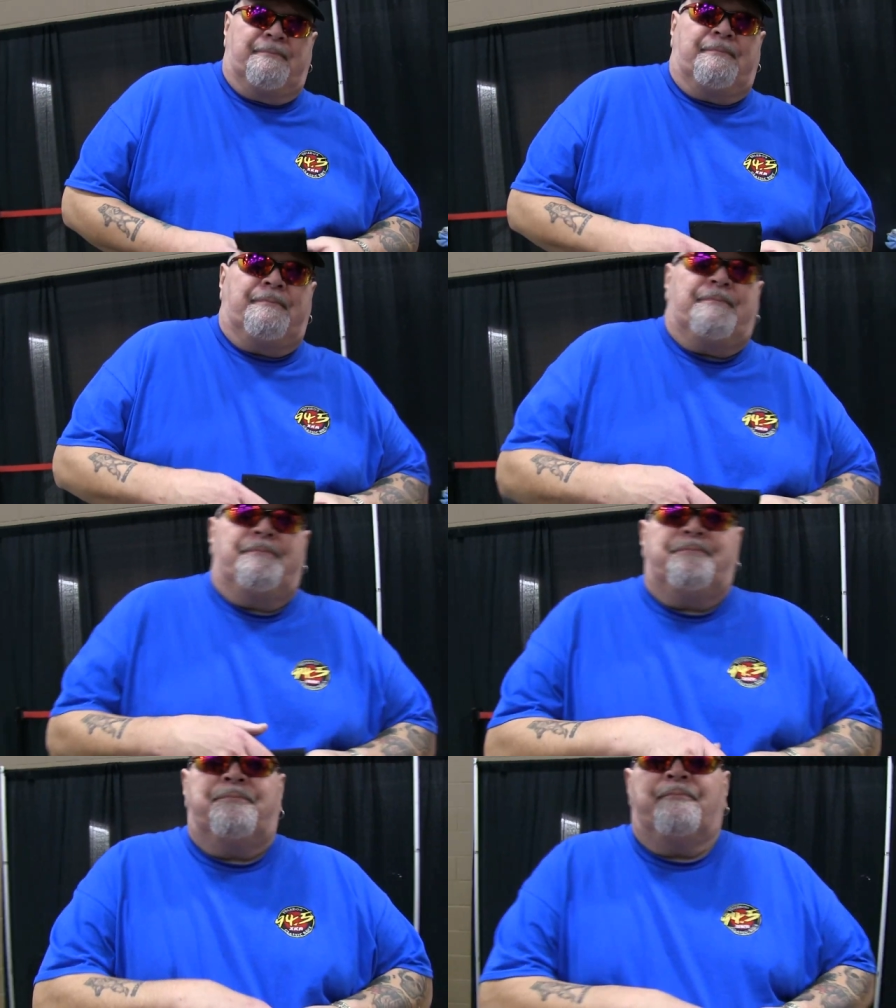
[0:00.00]
All right,
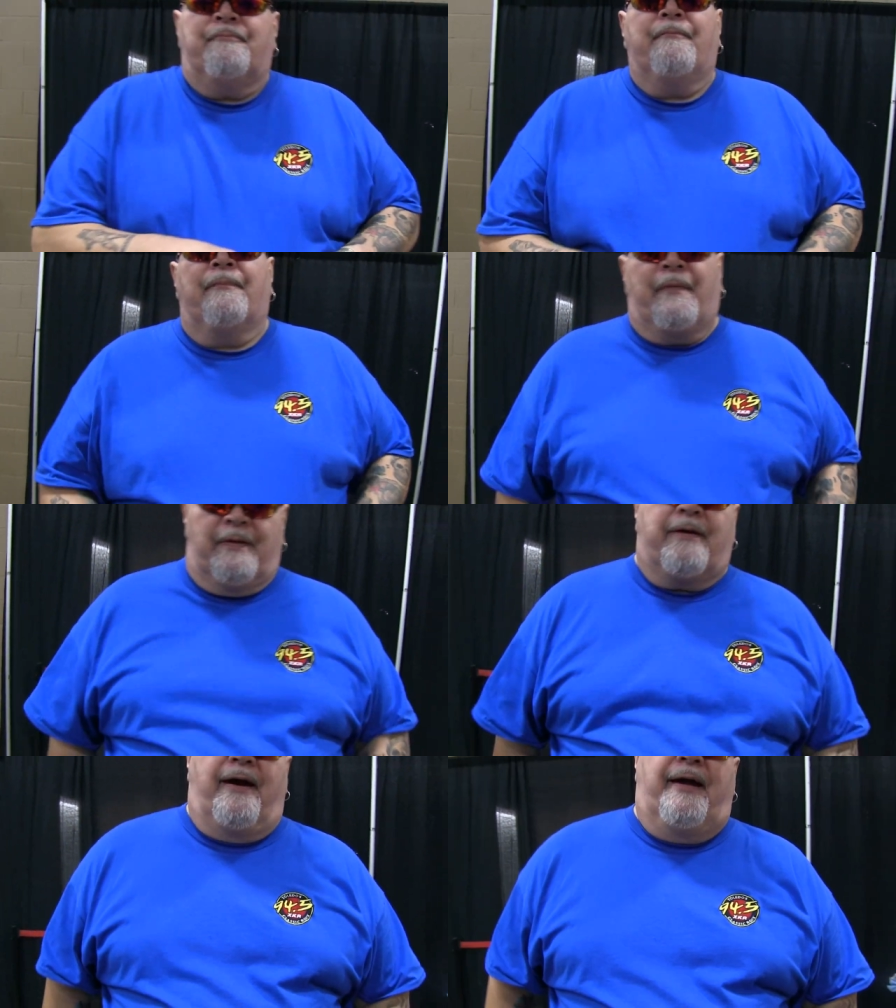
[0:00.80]
here we go.
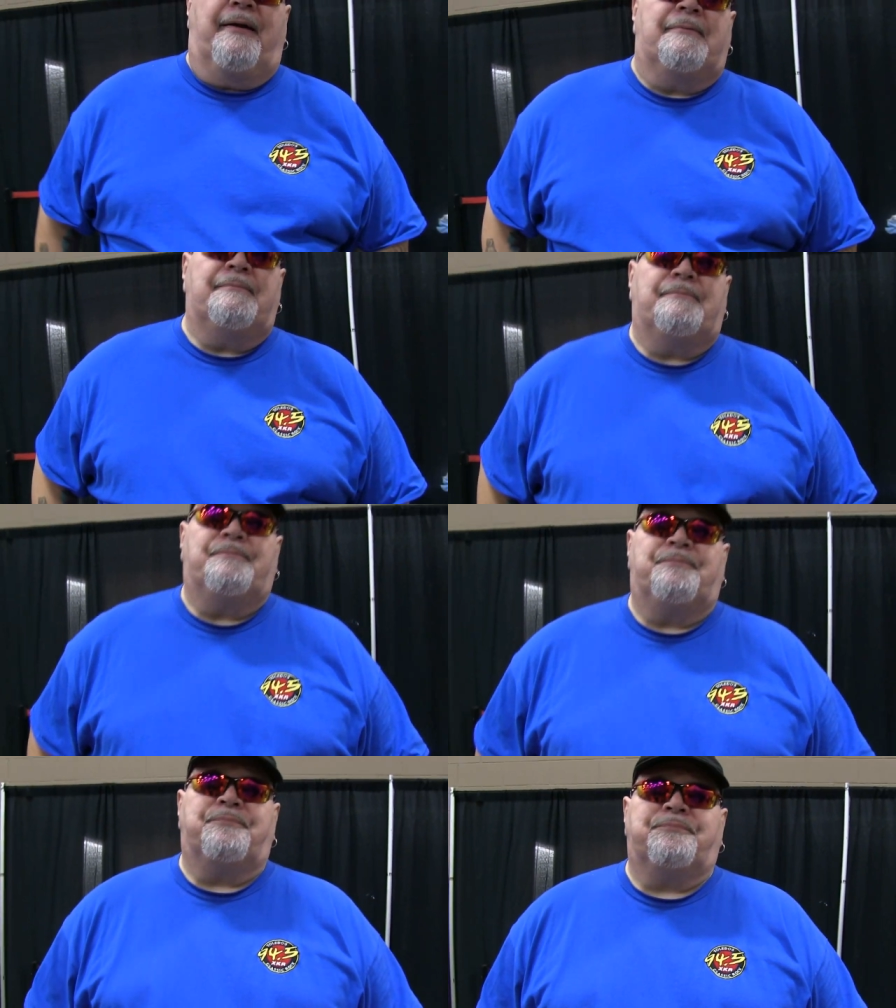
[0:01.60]
Okay. So you are a
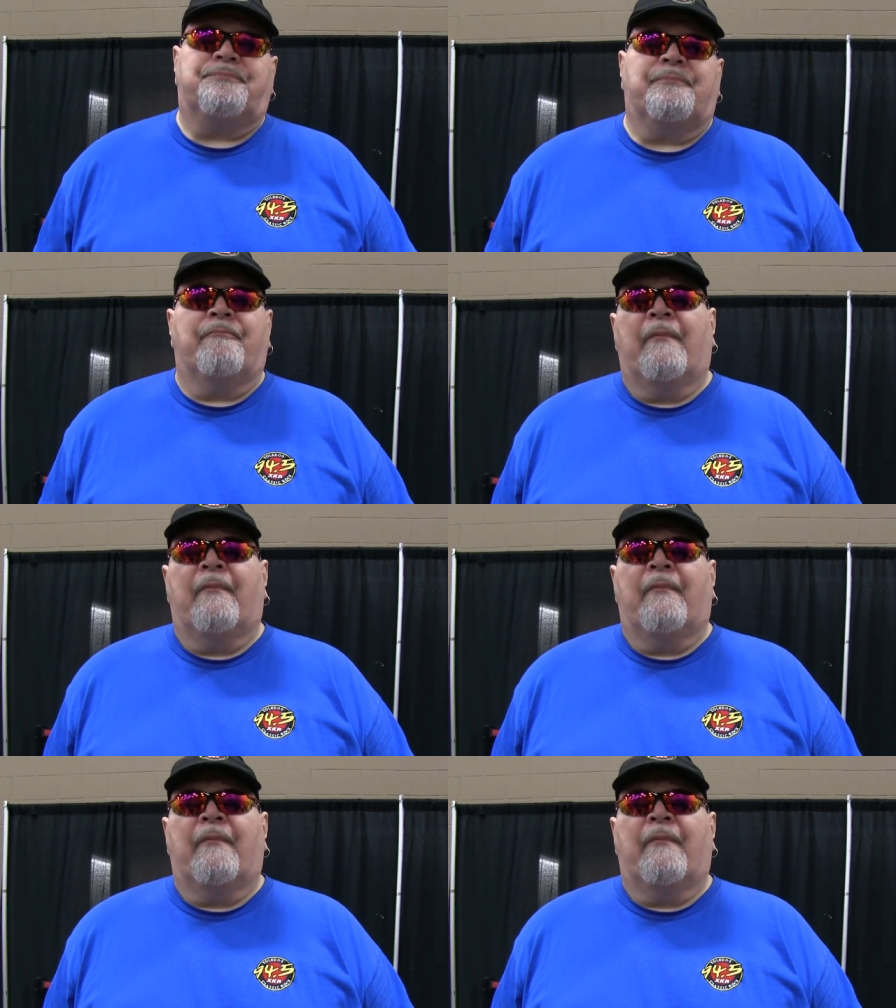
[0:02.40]
Grizzly.